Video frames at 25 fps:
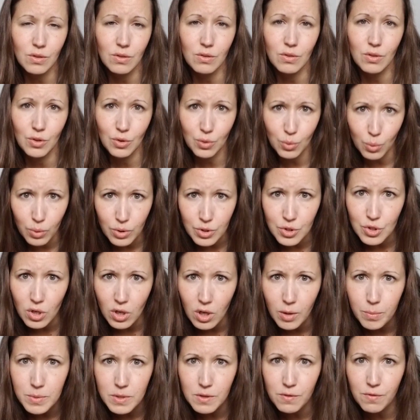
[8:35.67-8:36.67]
your
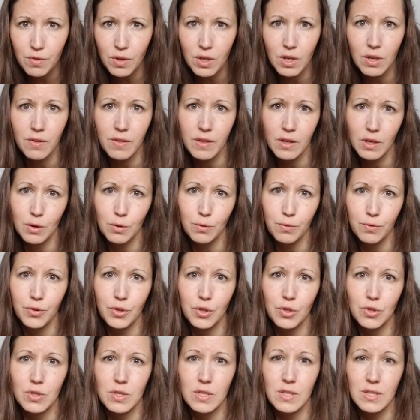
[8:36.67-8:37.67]
job to figure that out for
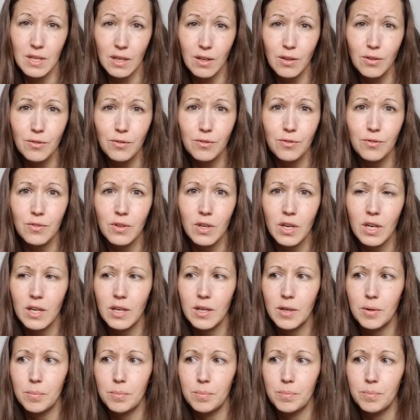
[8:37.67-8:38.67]
yourself
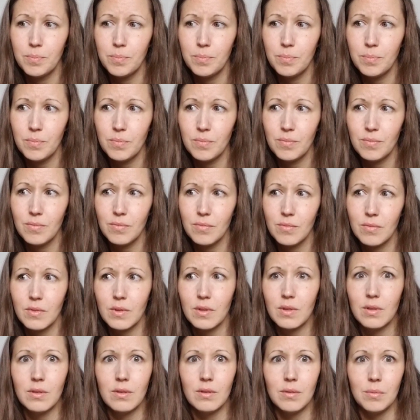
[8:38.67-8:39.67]
um,
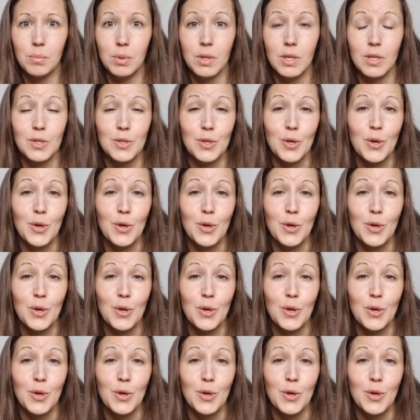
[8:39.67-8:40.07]
because